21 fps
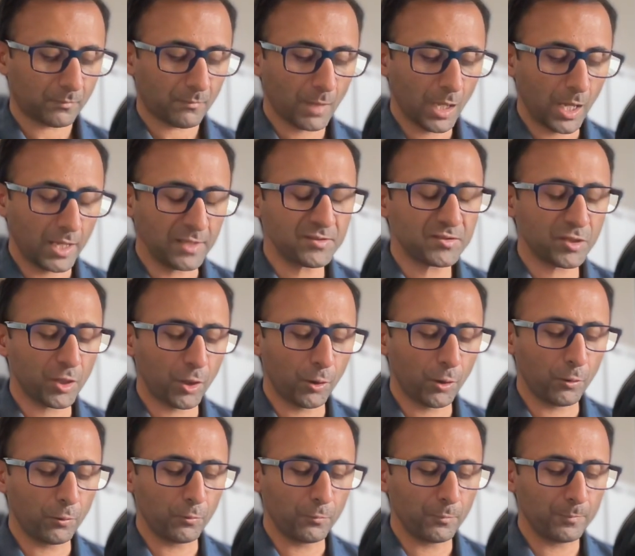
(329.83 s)
And
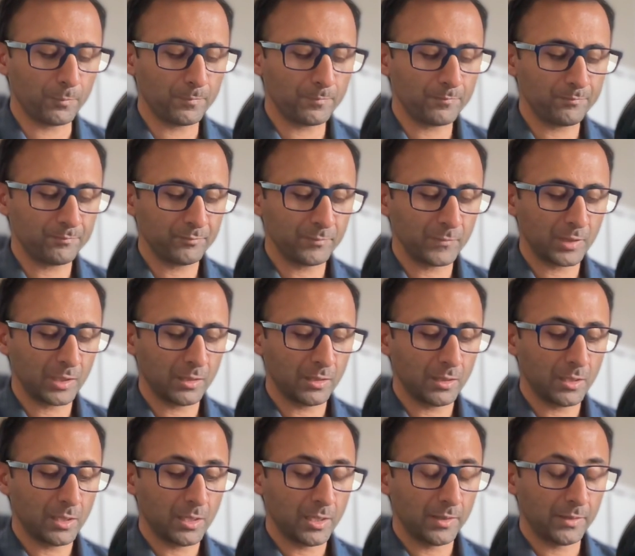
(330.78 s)
so
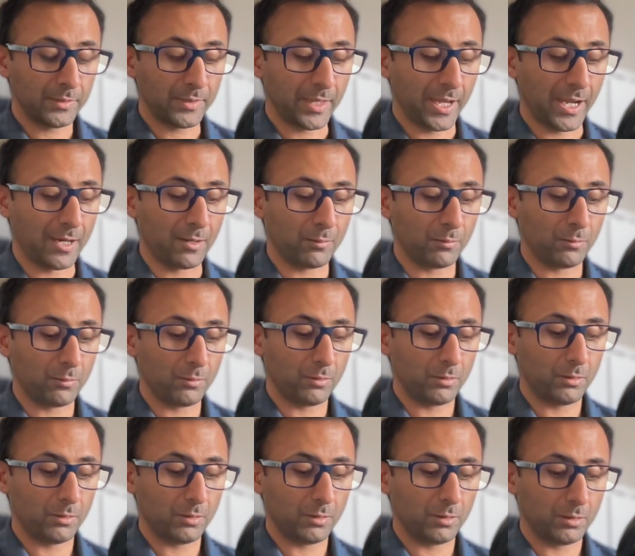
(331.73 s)
that,
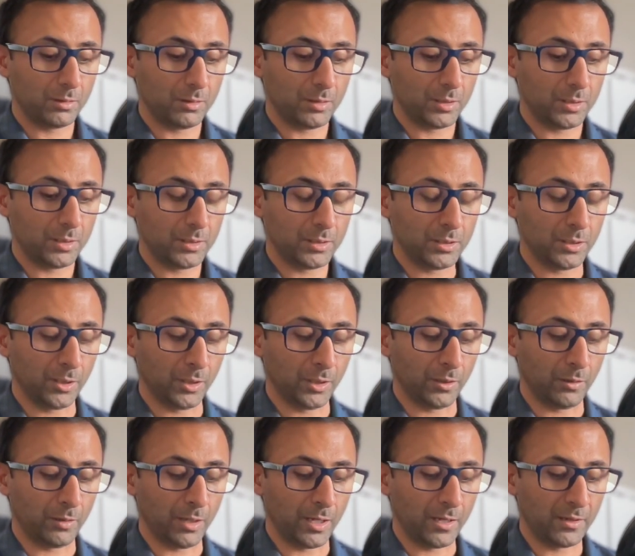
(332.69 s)

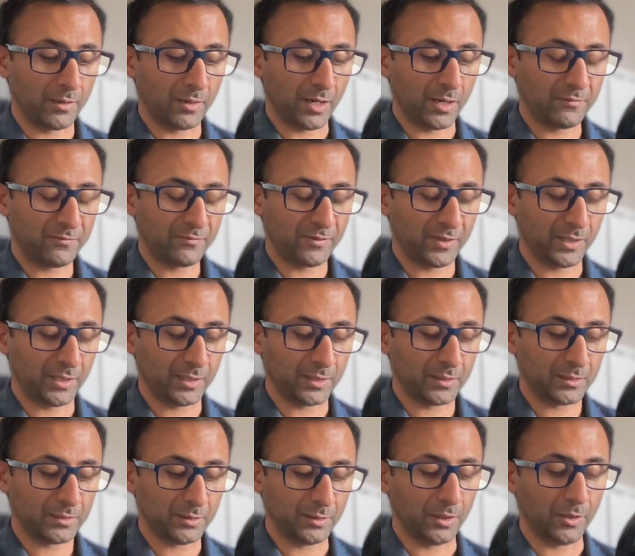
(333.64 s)
I think,
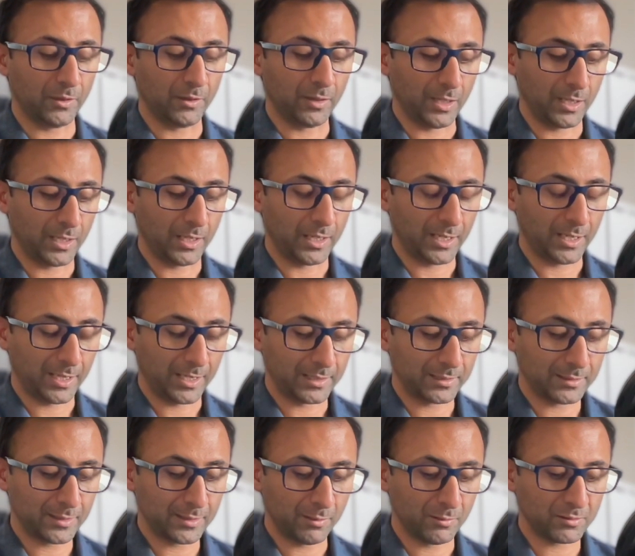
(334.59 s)

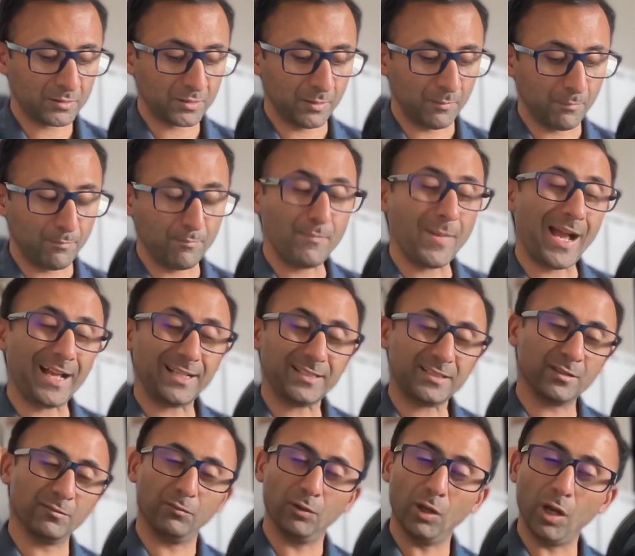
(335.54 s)
there was a
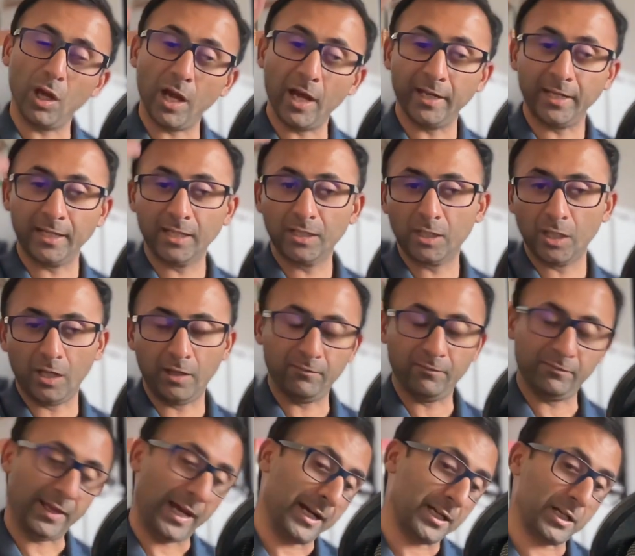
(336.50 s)
massive learning curve
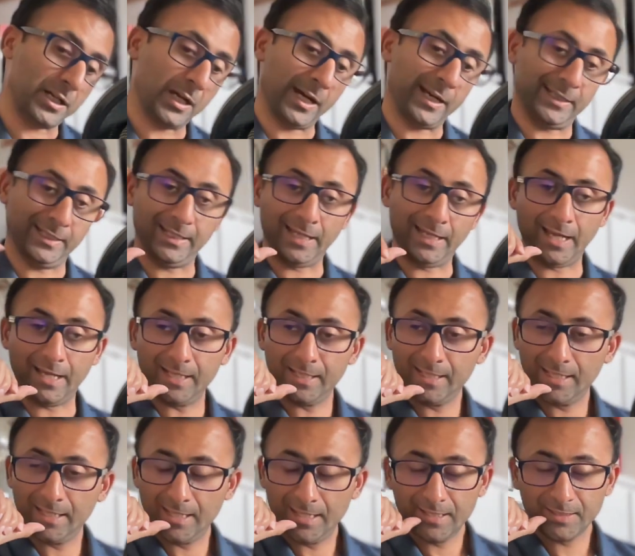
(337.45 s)
that occurred in that
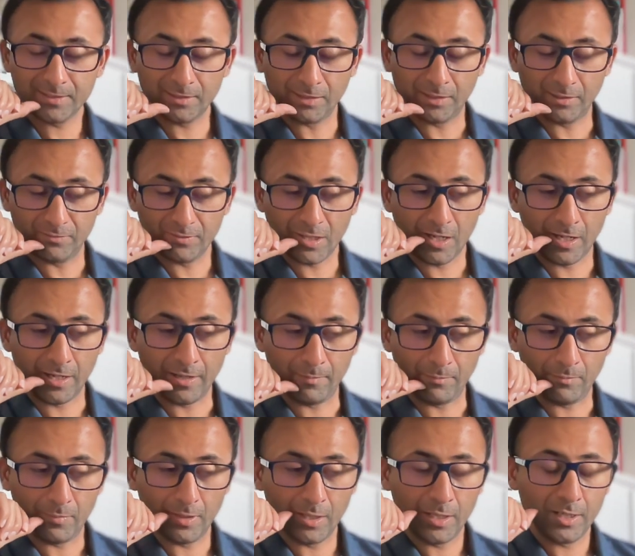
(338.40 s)
sort of
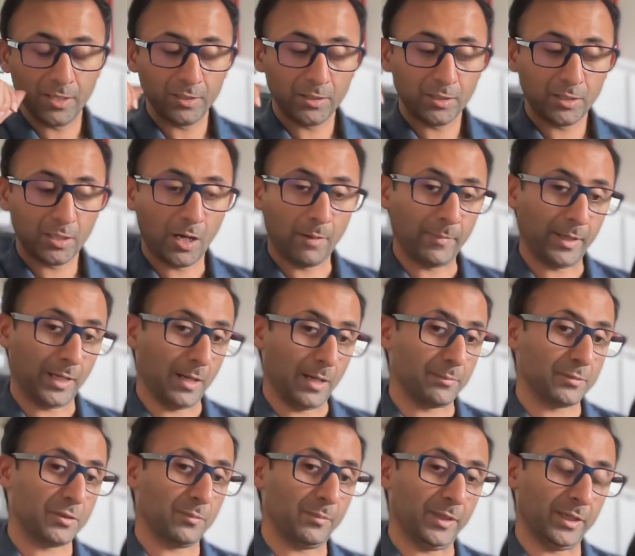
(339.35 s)
time coming up
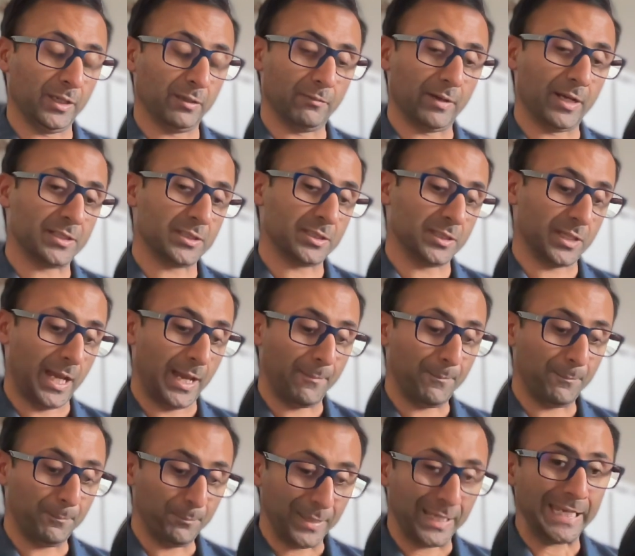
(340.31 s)
to being a reg
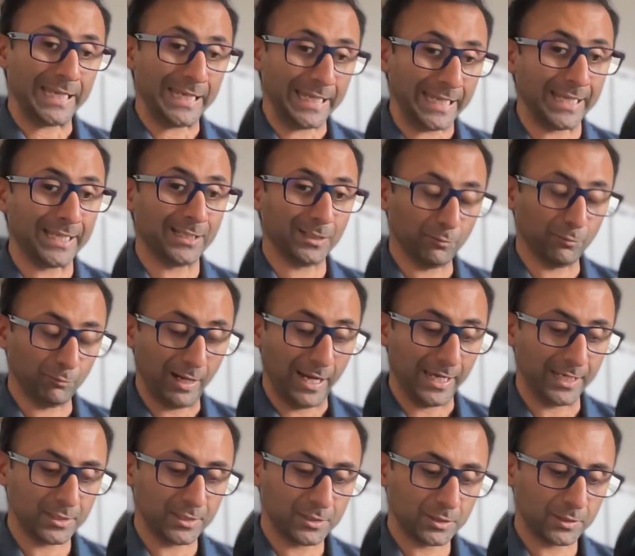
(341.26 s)
and being the
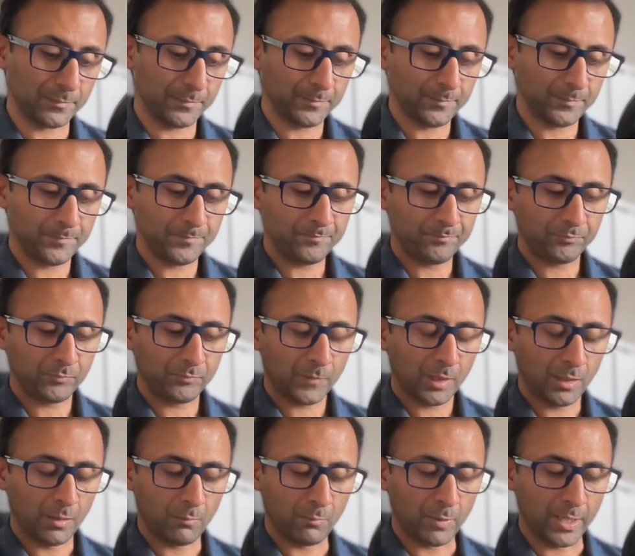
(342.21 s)
reg,
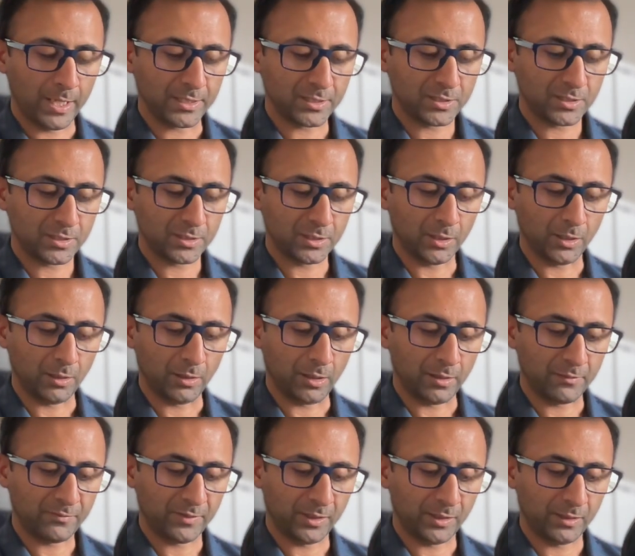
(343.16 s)
which, I
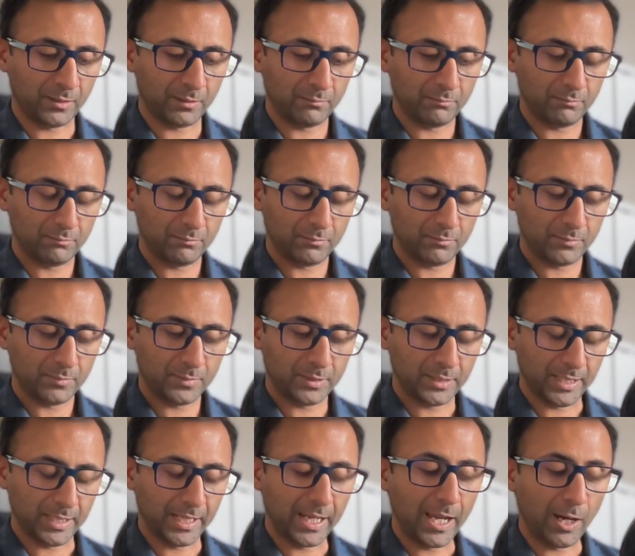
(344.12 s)
think
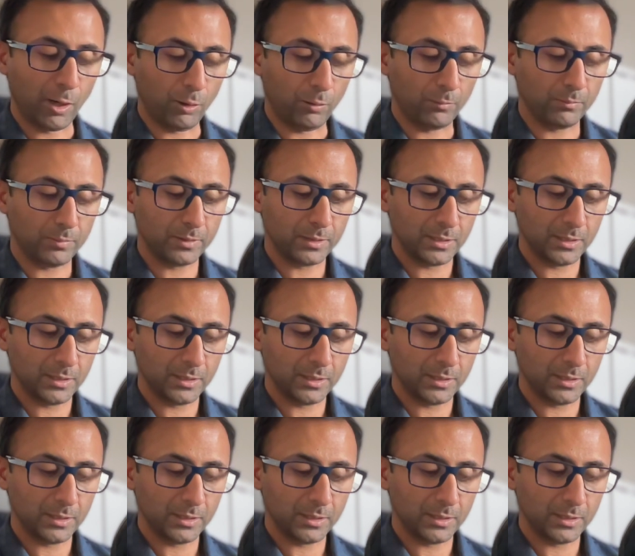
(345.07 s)
did help.